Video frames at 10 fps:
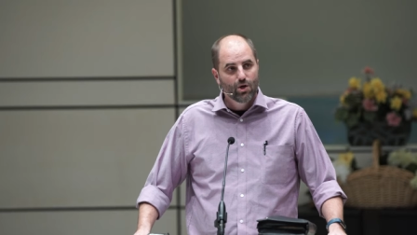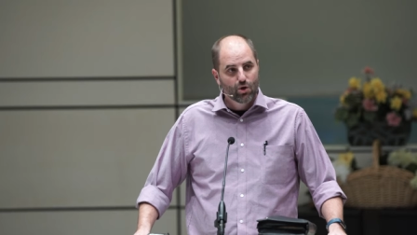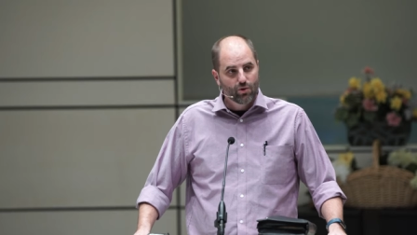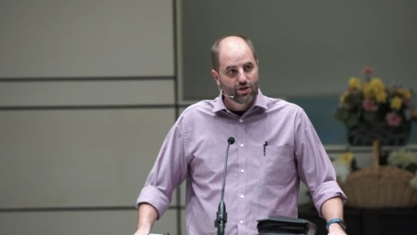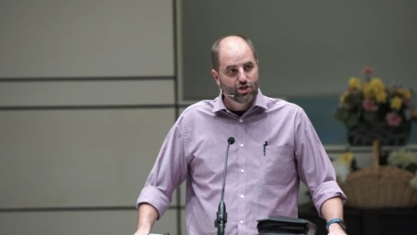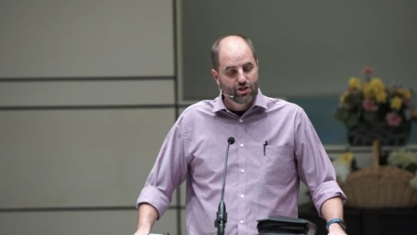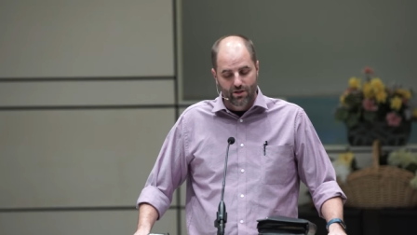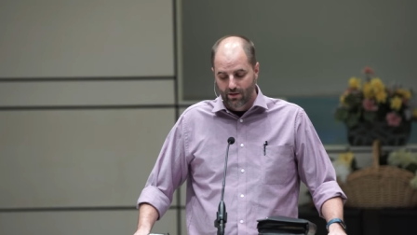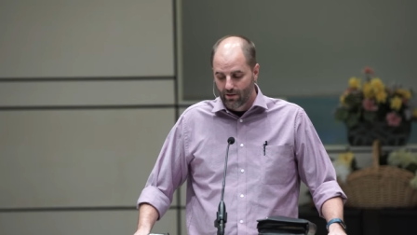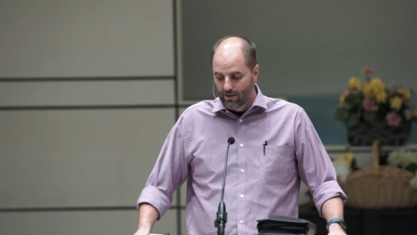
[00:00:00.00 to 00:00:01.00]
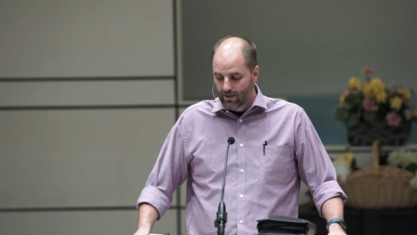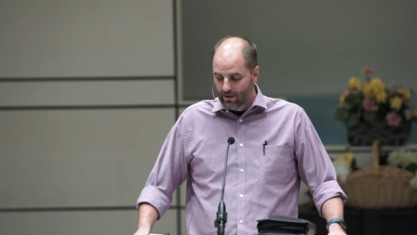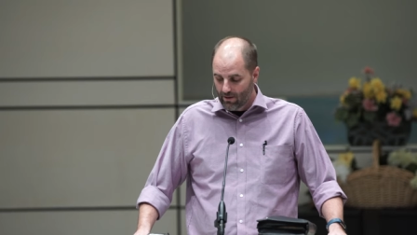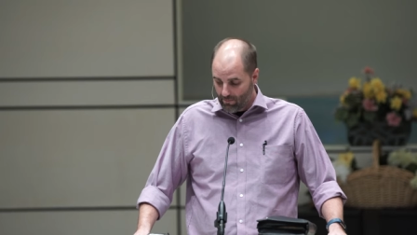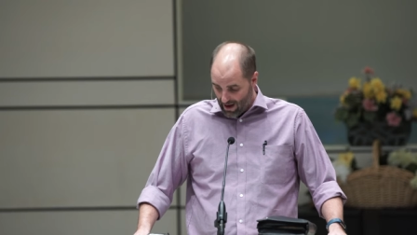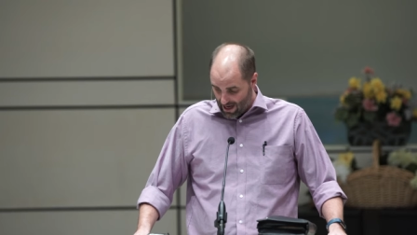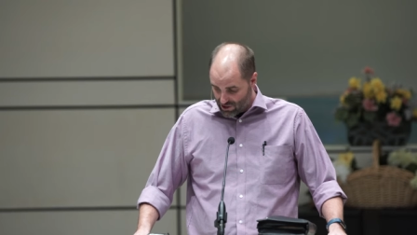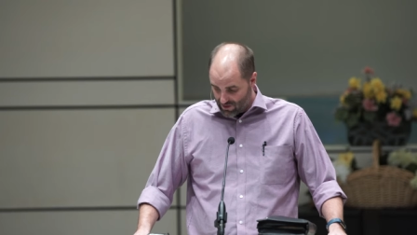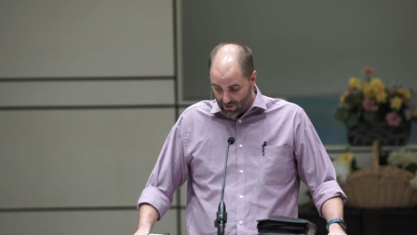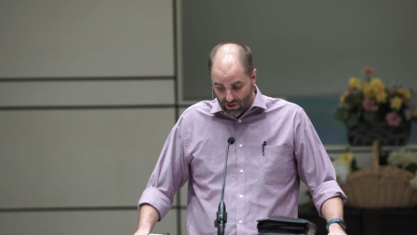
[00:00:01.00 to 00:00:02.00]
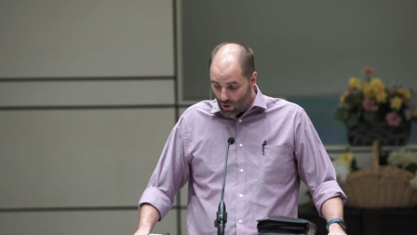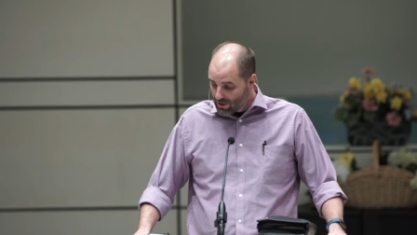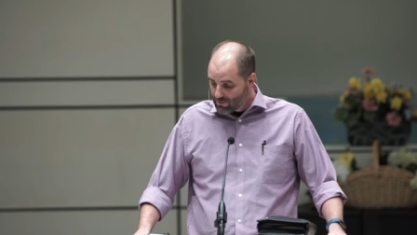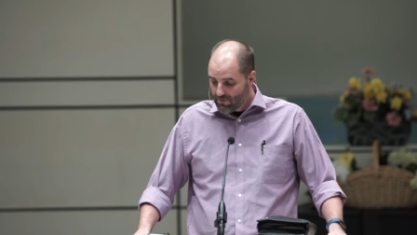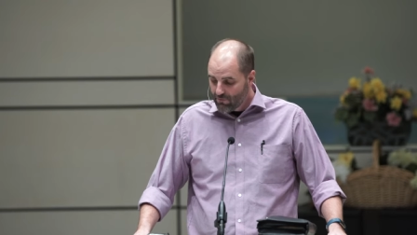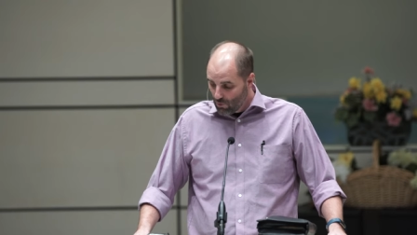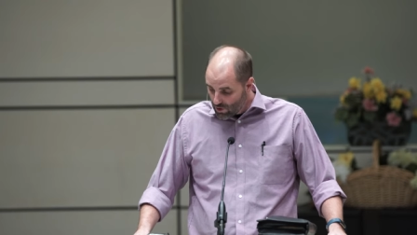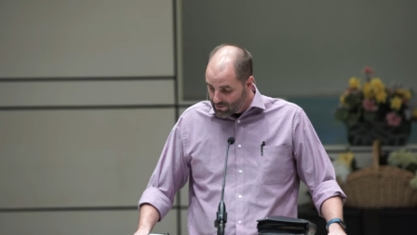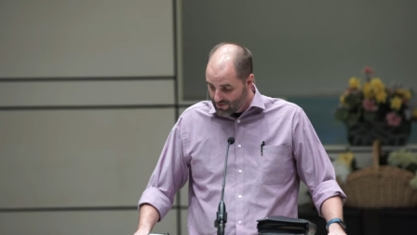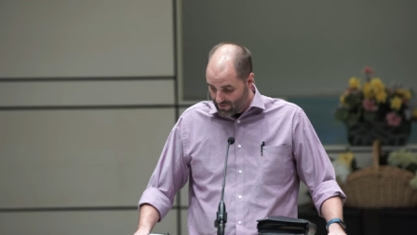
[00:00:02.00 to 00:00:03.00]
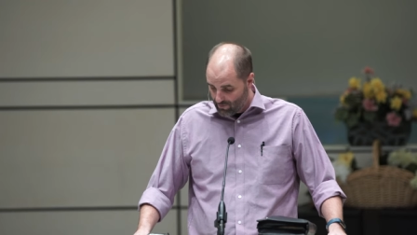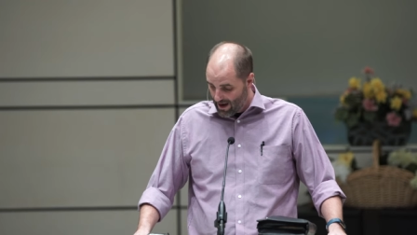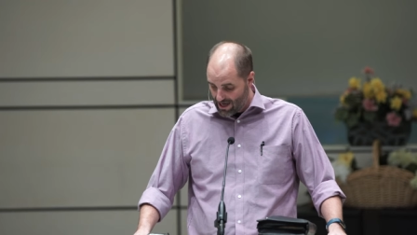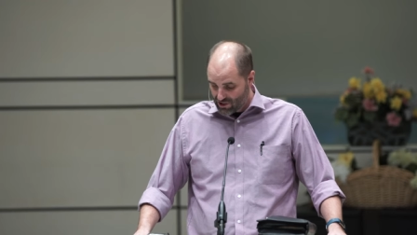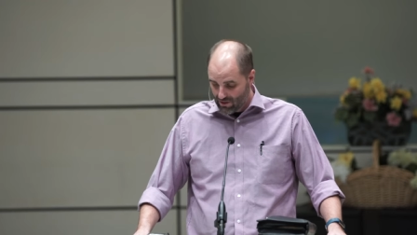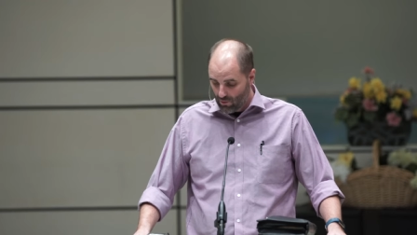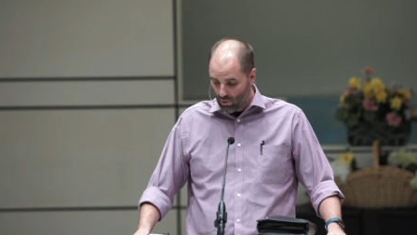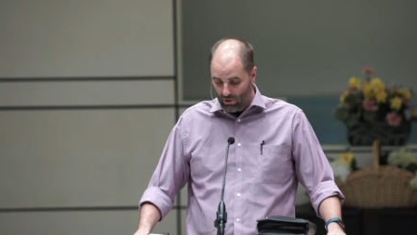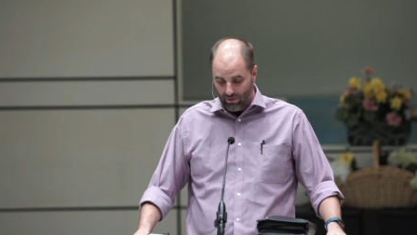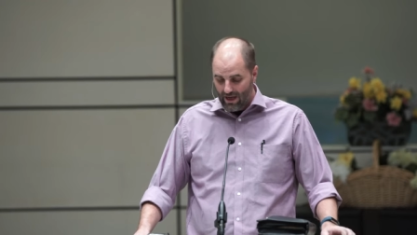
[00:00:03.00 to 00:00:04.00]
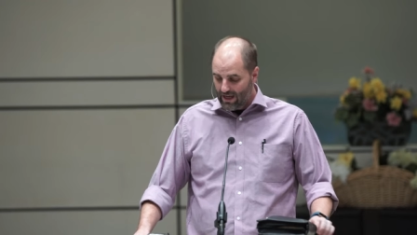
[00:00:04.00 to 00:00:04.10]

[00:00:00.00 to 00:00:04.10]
Christian compassion. There's always been forms of compassion in the world,